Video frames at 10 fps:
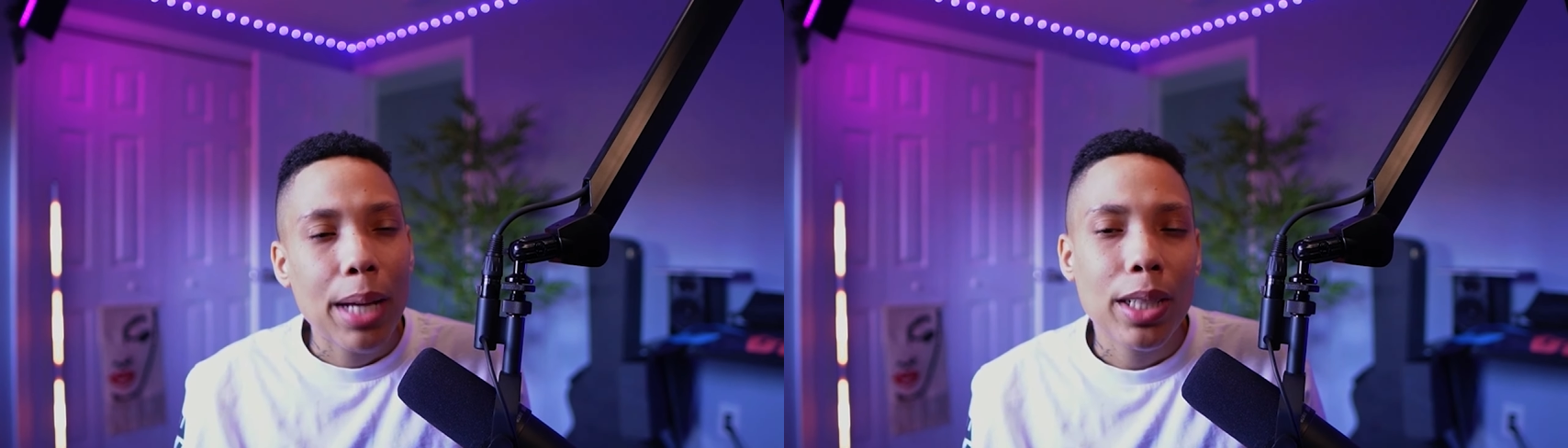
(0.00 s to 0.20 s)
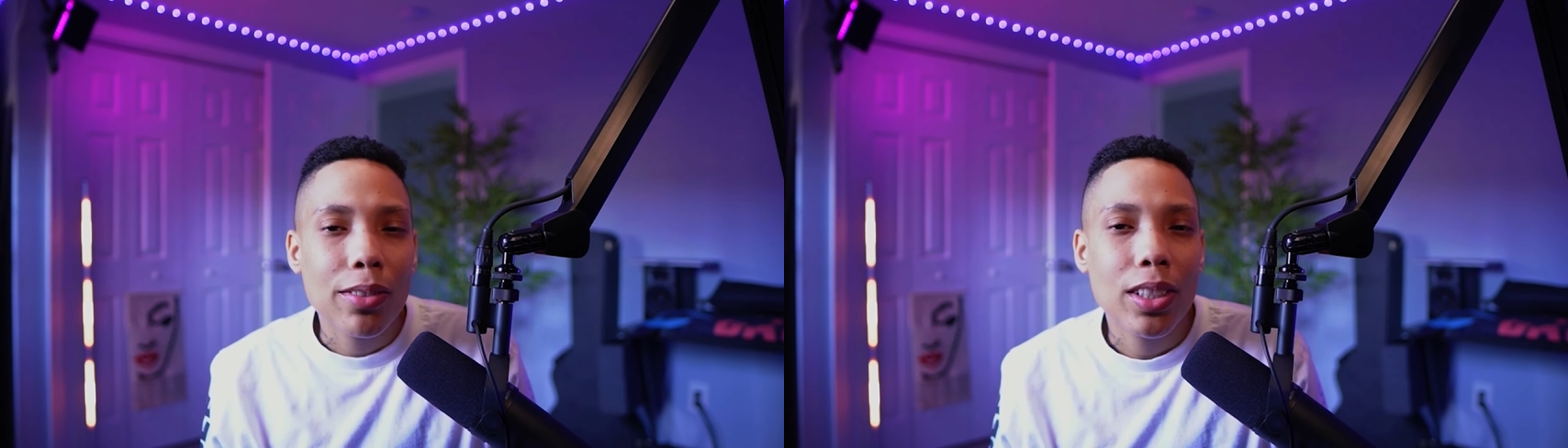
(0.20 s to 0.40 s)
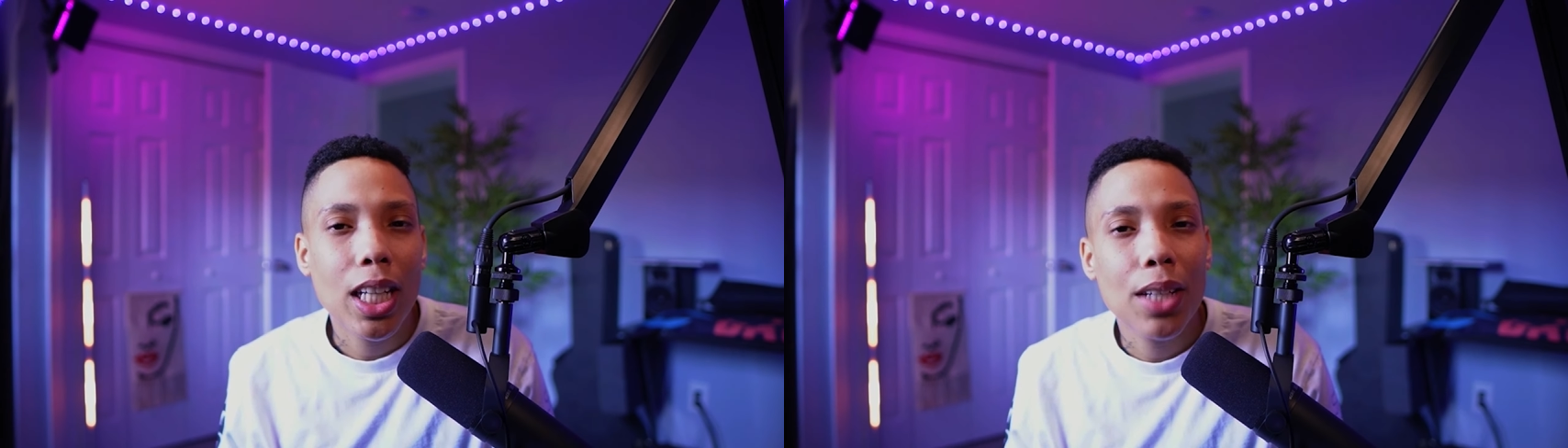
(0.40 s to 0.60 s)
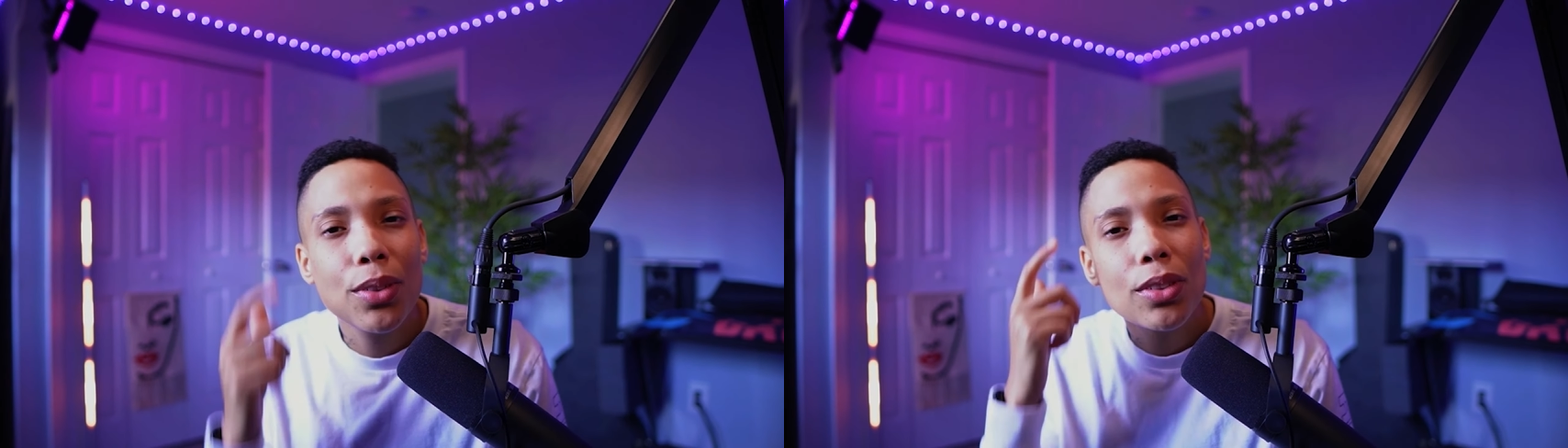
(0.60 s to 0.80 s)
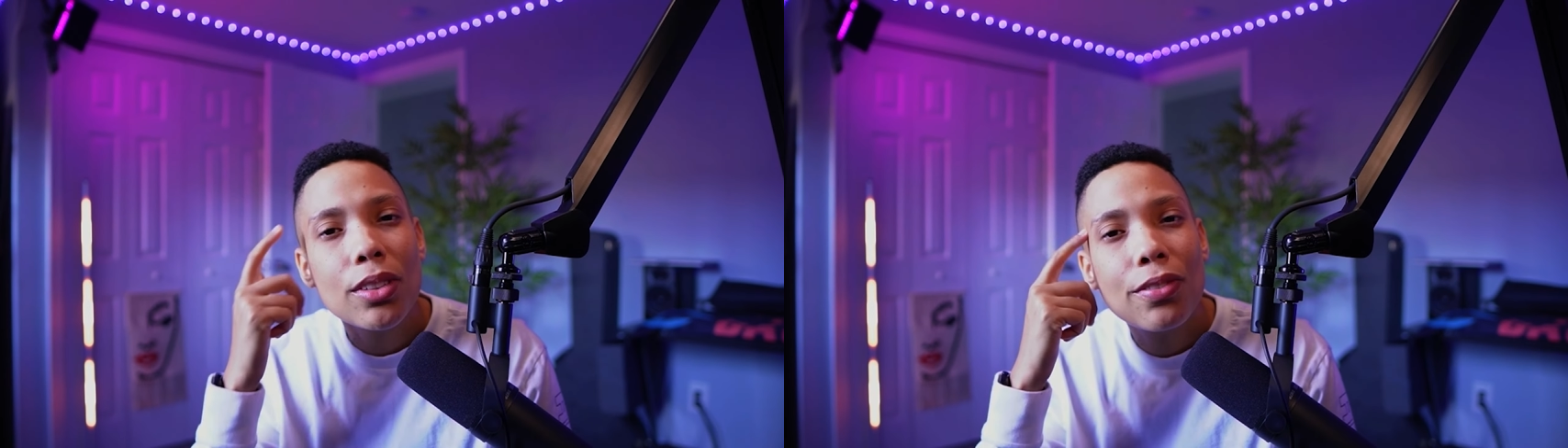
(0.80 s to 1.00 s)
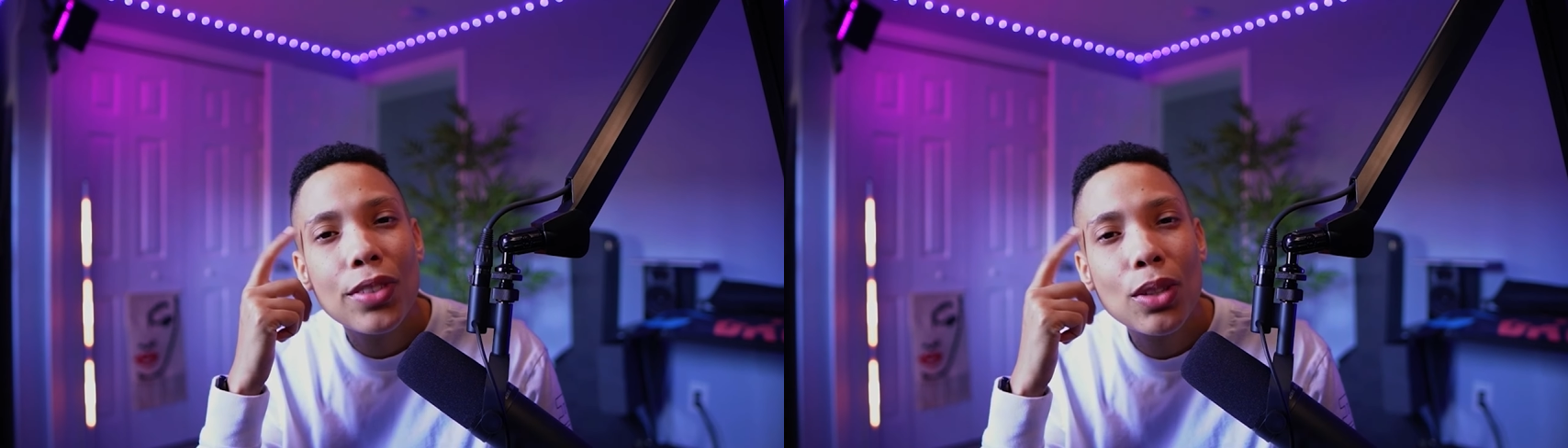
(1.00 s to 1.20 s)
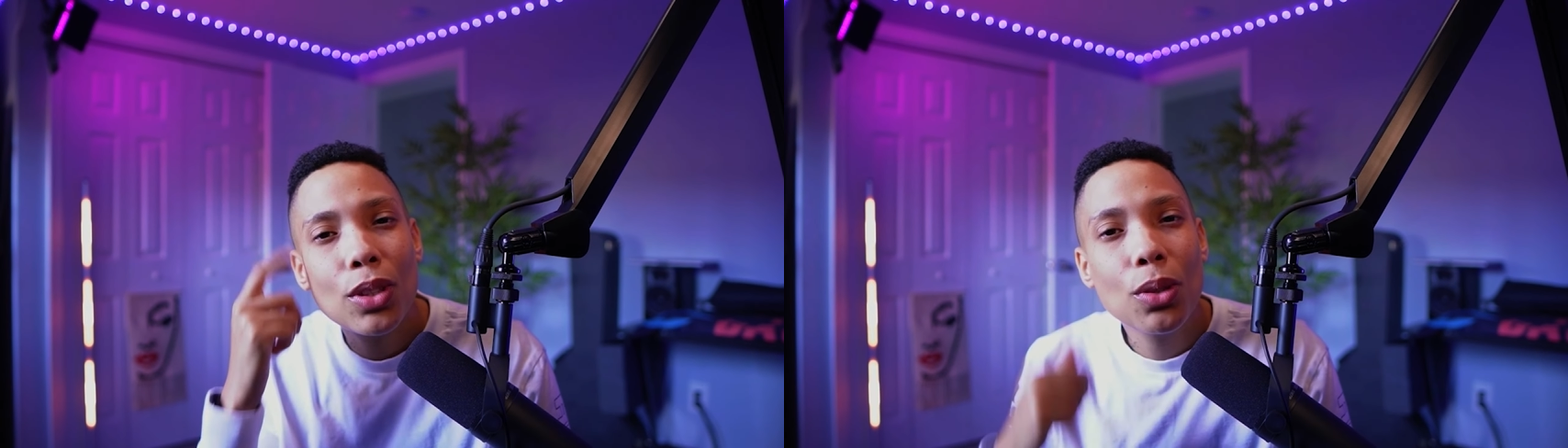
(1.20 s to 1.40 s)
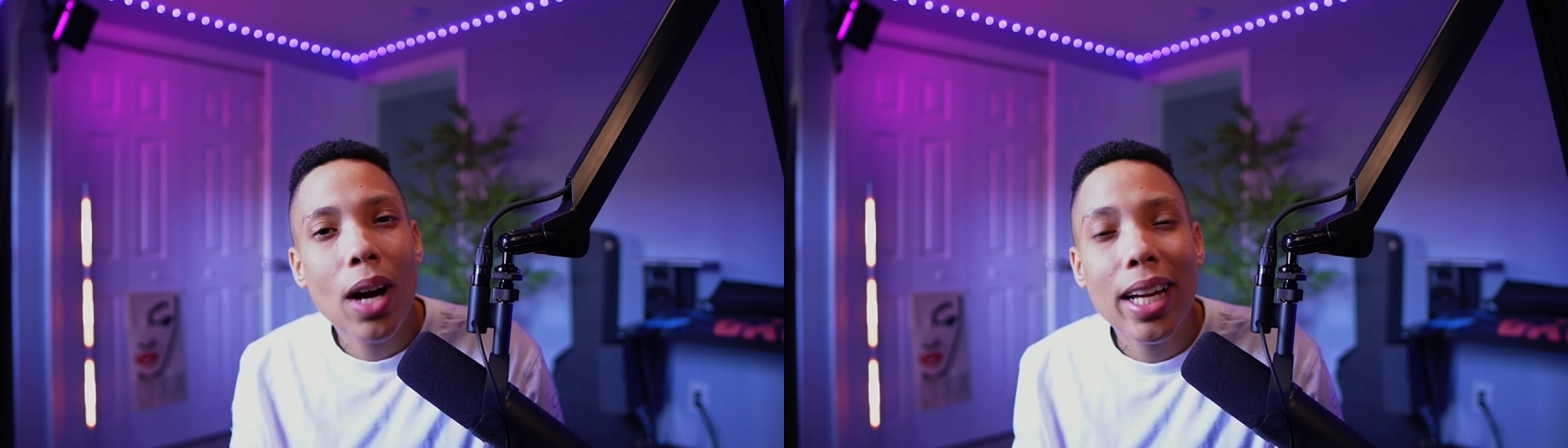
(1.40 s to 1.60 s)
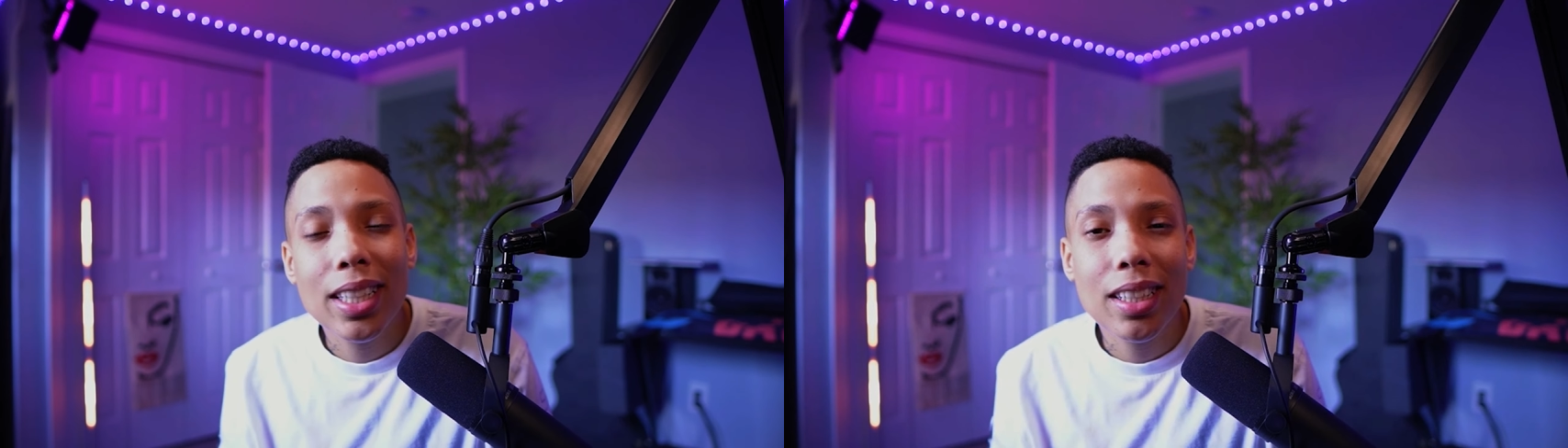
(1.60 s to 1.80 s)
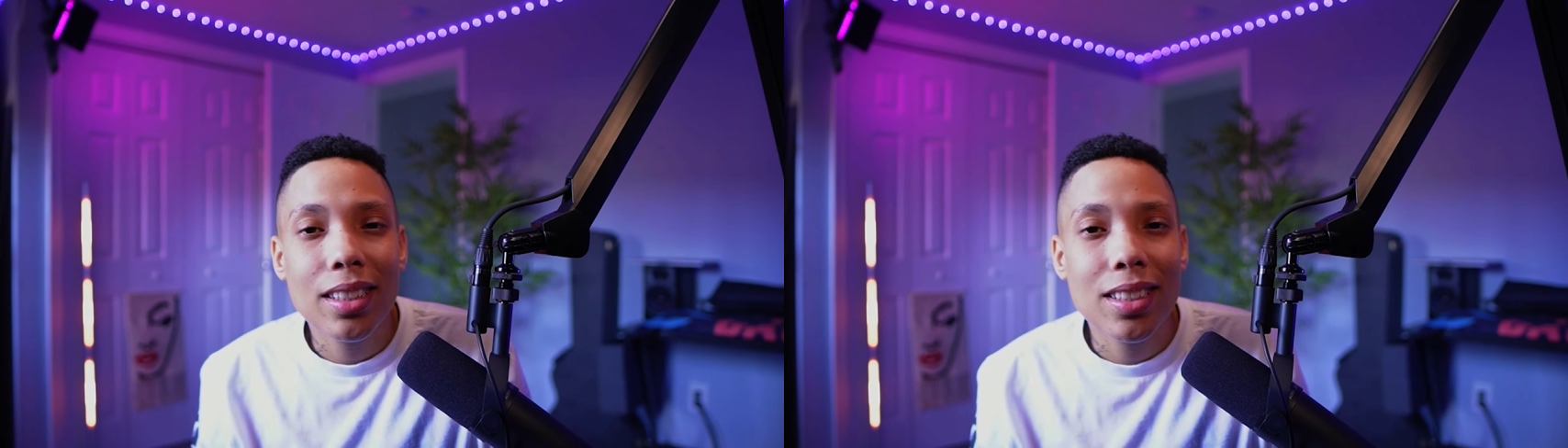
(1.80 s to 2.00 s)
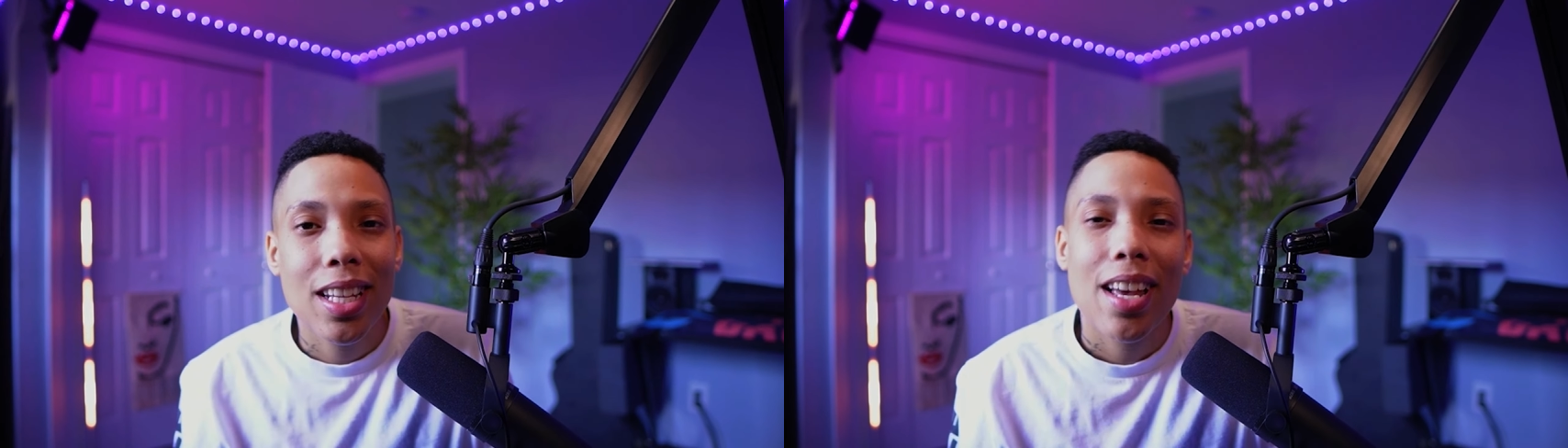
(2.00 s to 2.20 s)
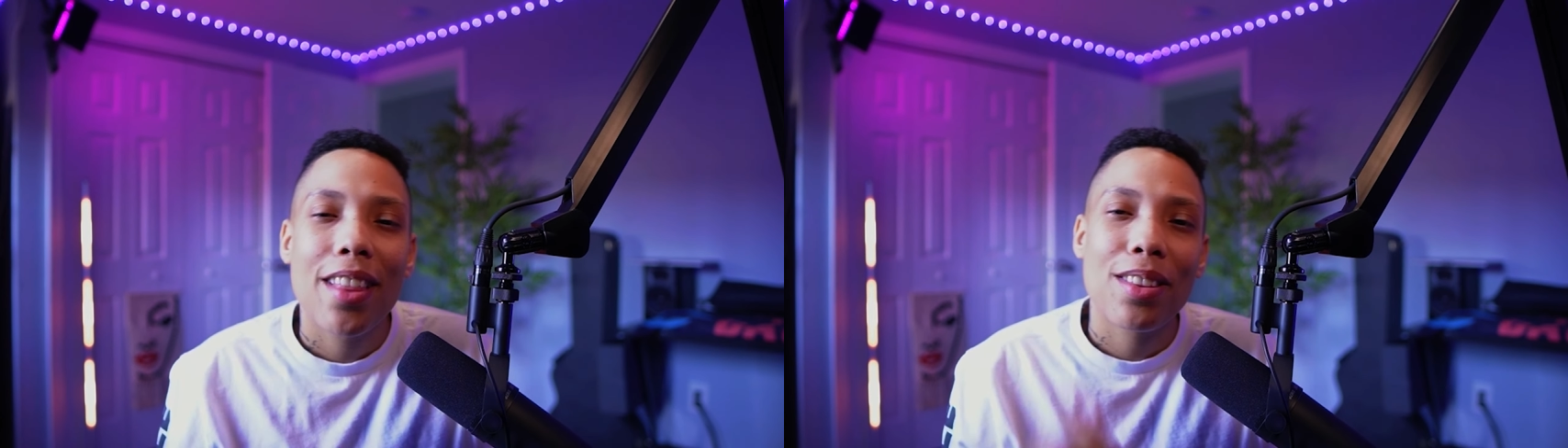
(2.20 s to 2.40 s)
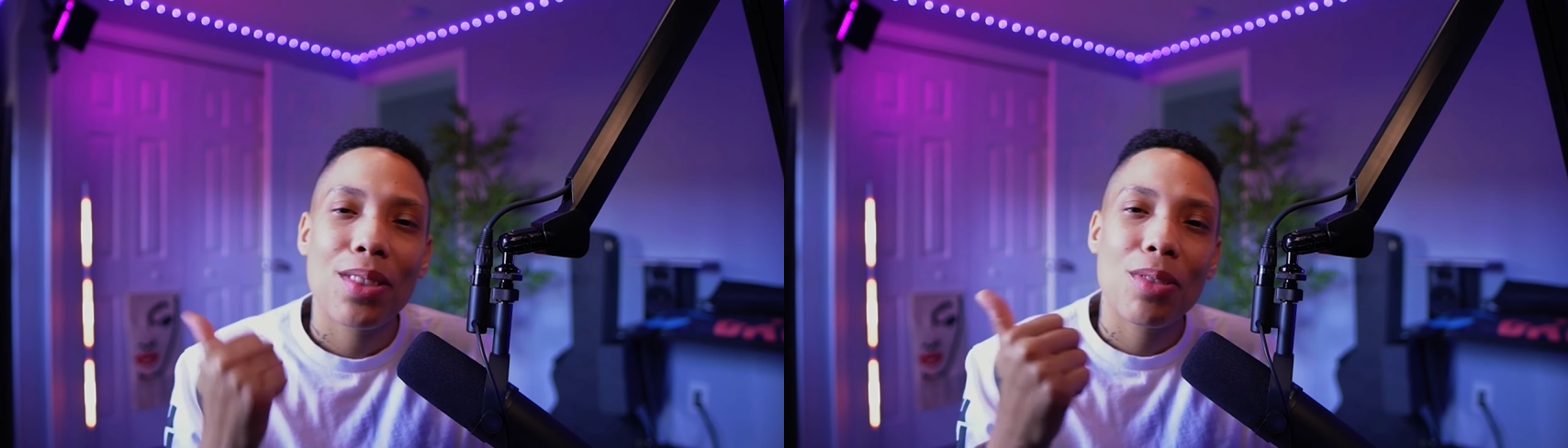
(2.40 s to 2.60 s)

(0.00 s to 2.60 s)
maybe even gave you a few new ideas,